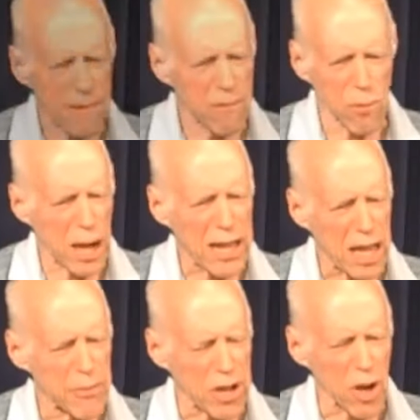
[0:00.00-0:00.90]
When I
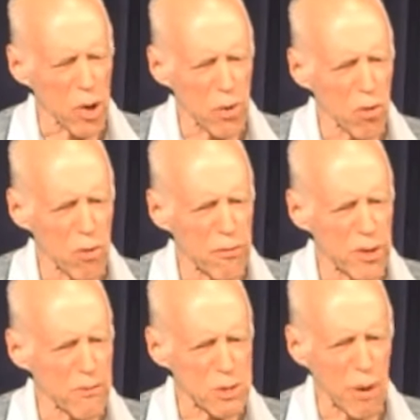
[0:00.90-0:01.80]
came to Cary-Grove,
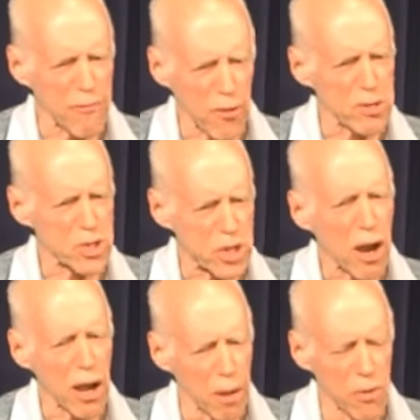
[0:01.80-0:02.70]
it was my first
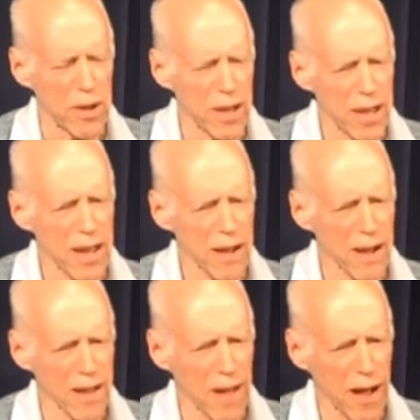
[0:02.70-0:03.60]
job
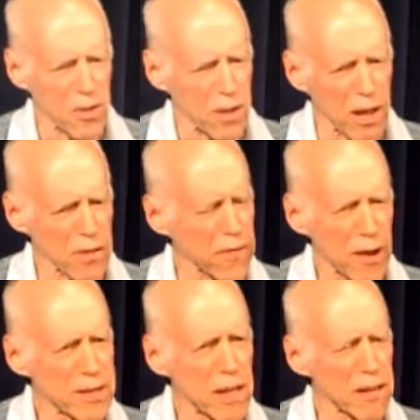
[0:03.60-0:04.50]
out
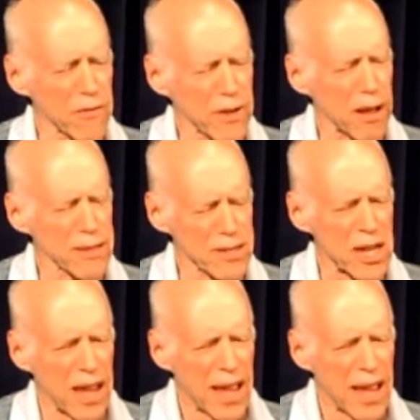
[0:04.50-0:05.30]
of college.